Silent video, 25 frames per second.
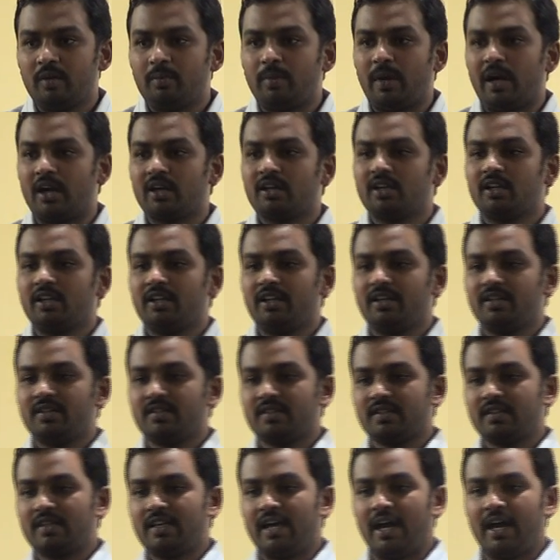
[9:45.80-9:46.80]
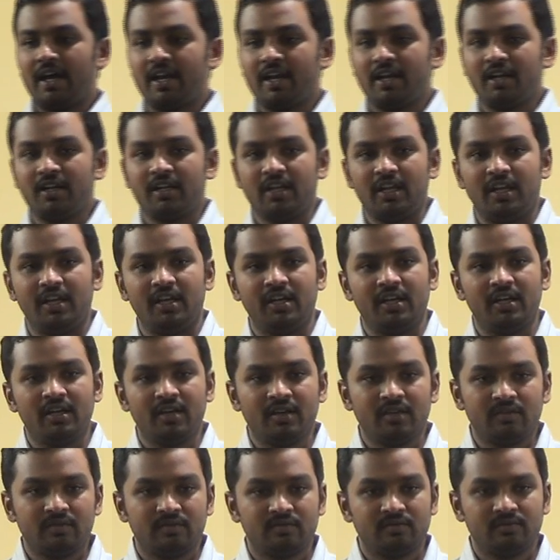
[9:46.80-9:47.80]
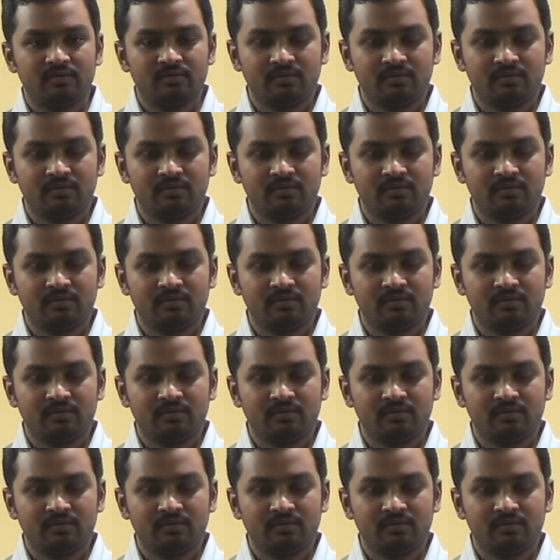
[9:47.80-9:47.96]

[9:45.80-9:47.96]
When a partner is guaranteed